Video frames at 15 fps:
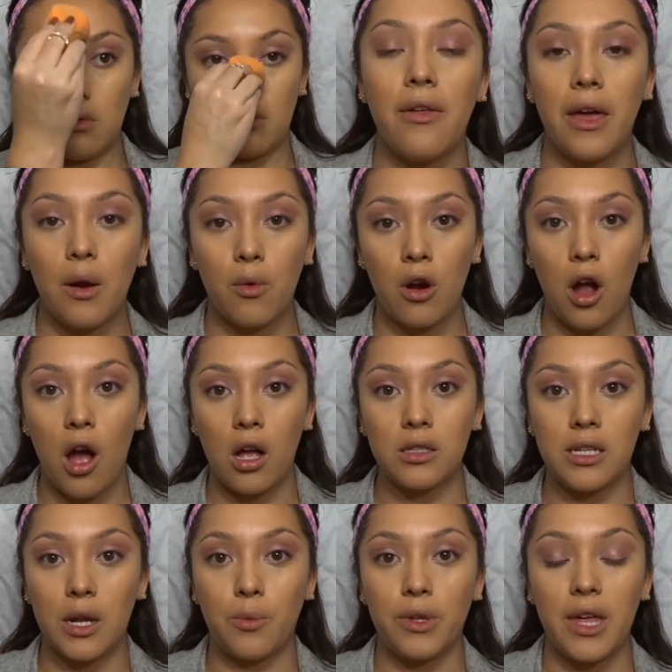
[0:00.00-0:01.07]
Now that we're all
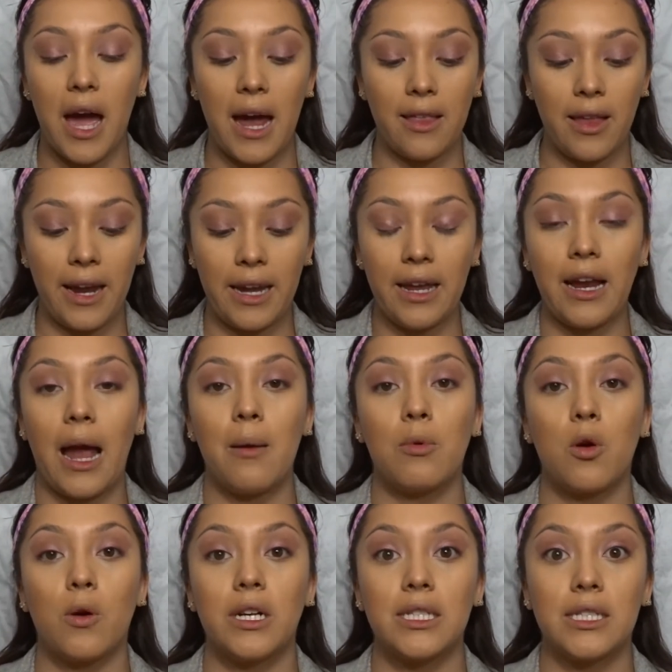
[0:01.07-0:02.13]
done with highlighting, I'm
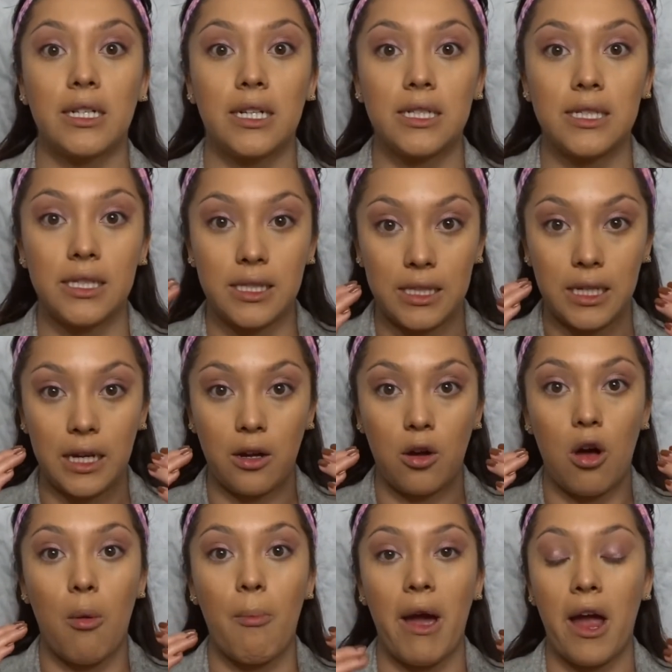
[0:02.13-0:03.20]
going to
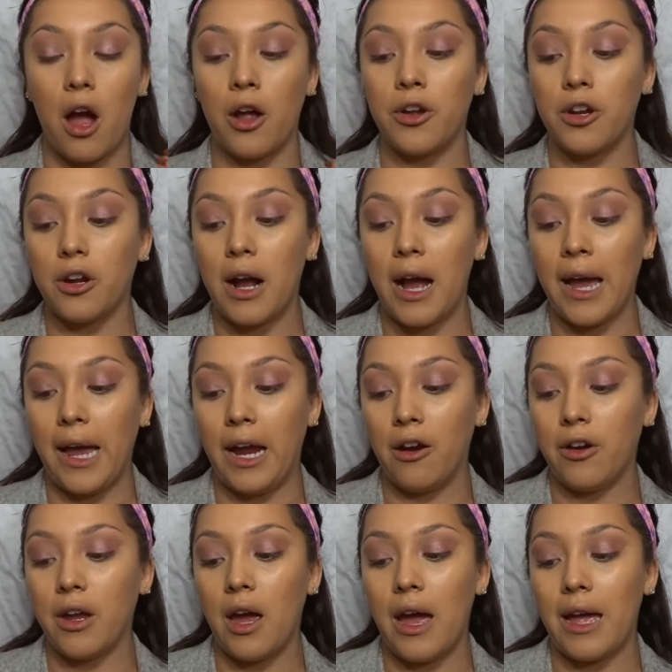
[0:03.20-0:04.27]
conceal my under eye area,